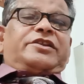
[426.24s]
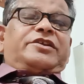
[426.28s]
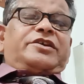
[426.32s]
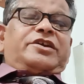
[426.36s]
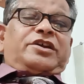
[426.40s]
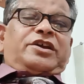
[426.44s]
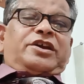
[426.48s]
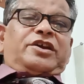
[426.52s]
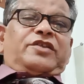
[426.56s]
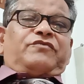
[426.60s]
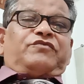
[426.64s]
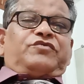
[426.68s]

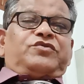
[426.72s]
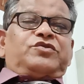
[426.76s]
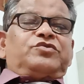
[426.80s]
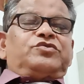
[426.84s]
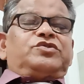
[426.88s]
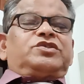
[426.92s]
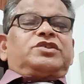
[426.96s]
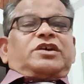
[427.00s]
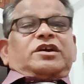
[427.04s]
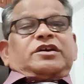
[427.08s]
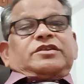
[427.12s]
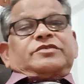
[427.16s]
in
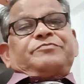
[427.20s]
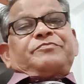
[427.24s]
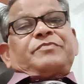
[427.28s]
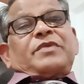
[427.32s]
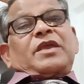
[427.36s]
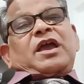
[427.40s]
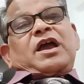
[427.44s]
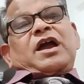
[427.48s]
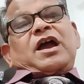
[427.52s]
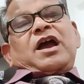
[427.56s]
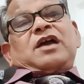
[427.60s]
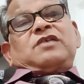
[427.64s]
future,
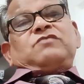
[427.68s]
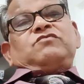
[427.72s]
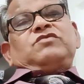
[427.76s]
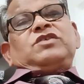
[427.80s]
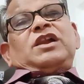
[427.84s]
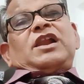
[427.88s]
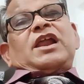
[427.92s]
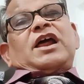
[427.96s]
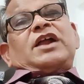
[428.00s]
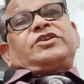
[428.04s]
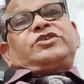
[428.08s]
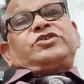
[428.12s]
I will
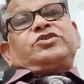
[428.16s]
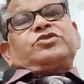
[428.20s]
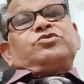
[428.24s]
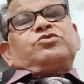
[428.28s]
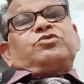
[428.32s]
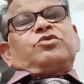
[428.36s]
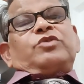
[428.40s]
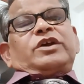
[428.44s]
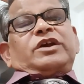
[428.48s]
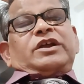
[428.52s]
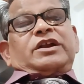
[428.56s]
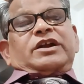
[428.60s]
let you
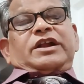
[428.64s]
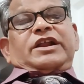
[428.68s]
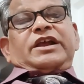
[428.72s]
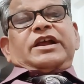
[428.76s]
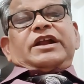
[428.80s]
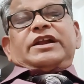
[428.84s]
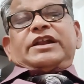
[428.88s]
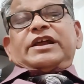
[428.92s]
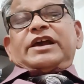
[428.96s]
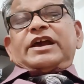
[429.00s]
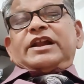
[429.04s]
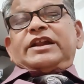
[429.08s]
know in
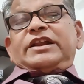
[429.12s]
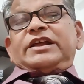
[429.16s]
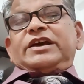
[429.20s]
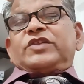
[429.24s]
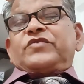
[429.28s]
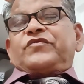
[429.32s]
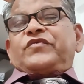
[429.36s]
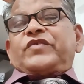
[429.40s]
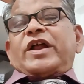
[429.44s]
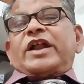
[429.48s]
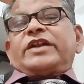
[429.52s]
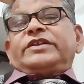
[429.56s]
detail, dear
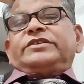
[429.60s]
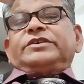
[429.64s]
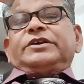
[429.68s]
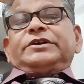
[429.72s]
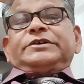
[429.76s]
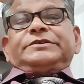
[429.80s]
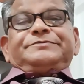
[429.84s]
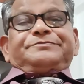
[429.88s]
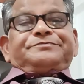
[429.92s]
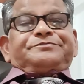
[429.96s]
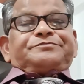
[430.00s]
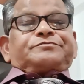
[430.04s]
friends.
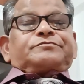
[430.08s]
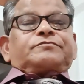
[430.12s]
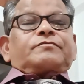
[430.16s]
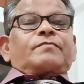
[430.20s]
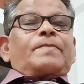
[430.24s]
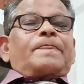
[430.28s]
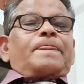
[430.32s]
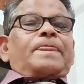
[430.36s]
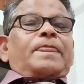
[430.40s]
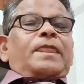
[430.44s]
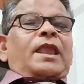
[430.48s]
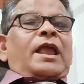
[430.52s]

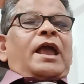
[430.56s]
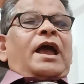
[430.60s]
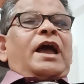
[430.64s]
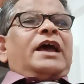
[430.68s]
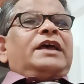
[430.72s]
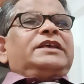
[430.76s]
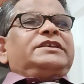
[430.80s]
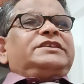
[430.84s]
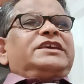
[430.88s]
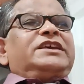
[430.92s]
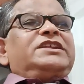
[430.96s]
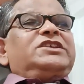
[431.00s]

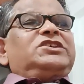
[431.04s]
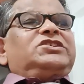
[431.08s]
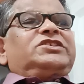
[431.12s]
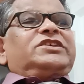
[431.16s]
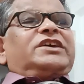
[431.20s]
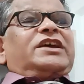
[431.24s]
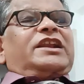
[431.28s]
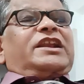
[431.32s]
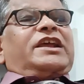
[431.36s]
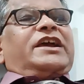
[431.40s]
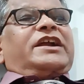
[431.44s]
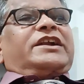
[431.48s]
I
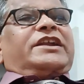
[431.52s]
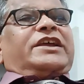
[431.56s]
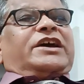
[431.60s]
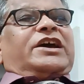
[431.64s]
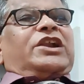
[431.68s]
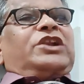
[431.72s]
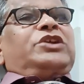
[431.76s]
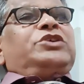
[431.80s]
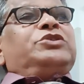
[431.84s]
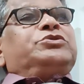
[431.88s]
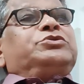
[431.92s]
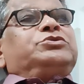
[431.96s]
sincerely
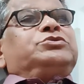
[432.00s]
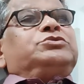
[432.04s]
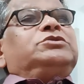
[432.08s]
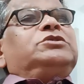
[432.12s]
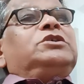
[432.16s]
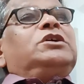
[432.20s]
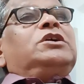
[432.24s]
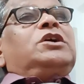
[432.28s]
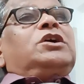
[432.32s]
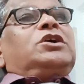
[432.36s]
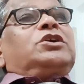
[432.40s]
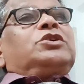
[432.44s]
tell you,
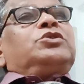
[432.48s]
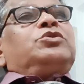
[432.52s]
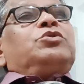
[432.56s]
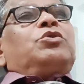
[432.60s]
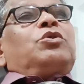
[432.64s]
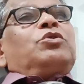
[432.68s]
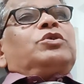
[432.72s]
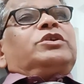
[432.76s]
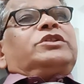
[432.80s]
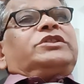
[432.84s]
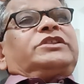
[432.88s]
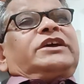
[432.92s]

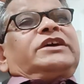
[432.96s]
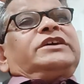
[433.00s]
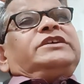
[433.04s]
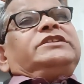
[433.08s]
don't think